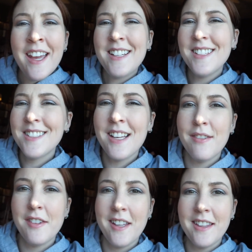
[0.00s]
It does kind of
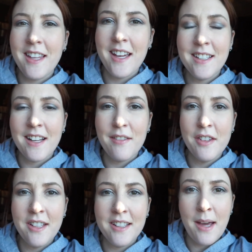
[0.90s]
feel like that, and I
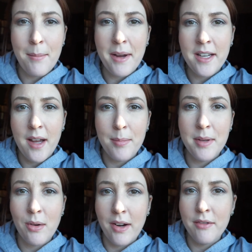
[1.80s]
feel like that might not be
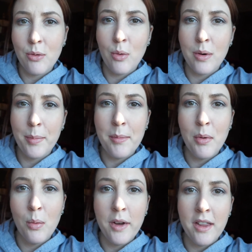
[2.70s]
great for
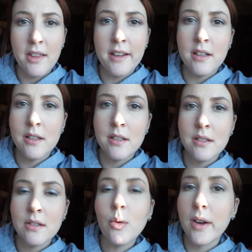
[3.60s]
people with
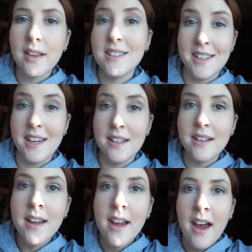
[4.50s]
oily skin.
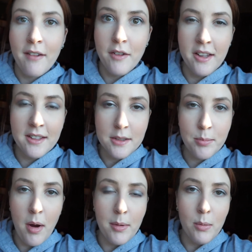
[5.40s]
I feel like this
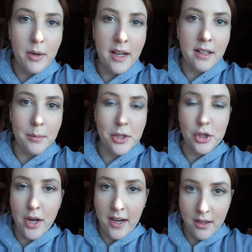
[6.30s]
probably would get a little bit
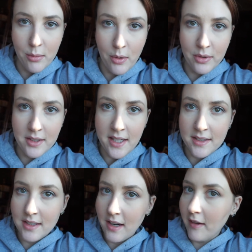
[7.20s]
shiny throughout the day and
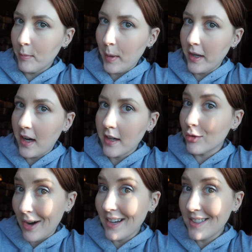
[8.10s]
stuff, but on a
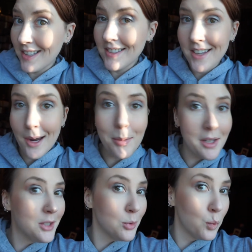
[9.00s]
dry skin type,
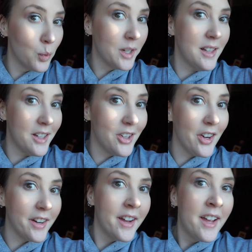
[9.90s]
it's really
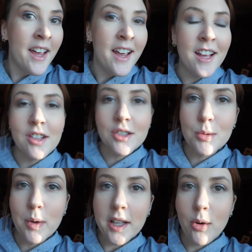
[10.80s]
good. It looks
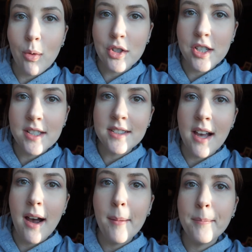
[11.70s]
really gorgeous.
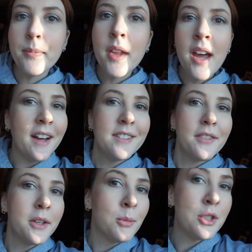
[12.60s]
I
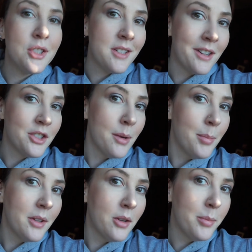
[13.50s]
definitely would just touch up
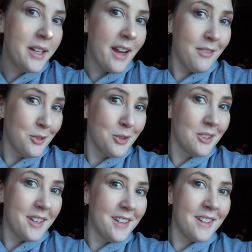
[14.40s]
a little bit after
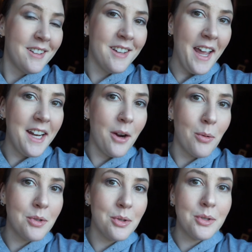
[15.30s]
like 8
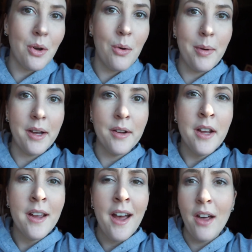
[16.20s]
hours or so, but
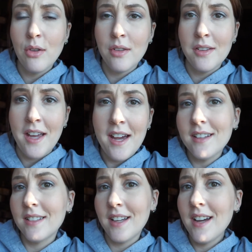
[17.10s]
other than
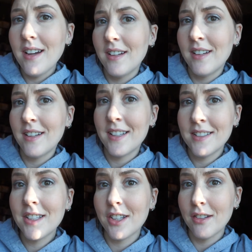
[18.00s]
that, yeah,
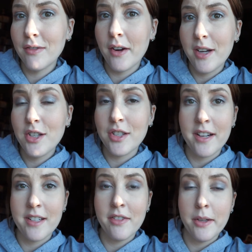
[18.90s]
it's a good foundation. I
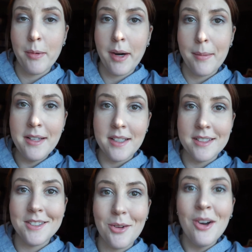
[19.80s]
definitely recommend
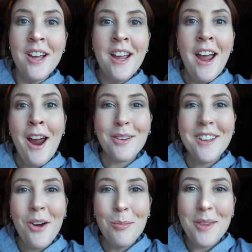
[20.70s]
it. So I really
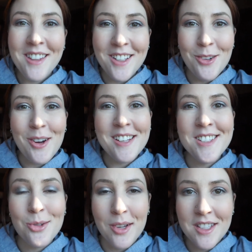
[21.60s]
hope that you guys
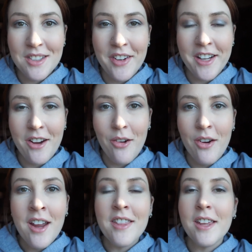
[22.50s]
enjoyed this video.
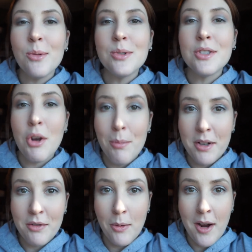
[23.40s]
Thank you so
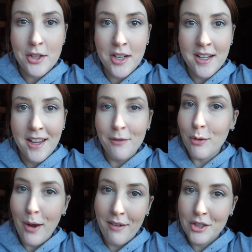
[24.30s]
much for watching. If
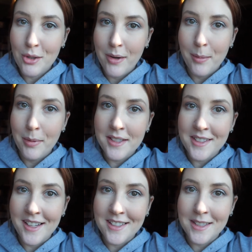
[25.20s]
you haven't already, please
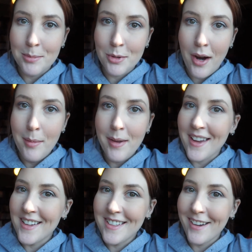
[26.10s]
like and subscribe,
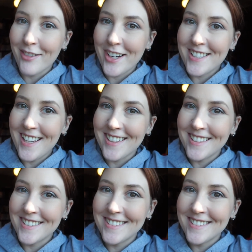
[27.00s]
and have a great day.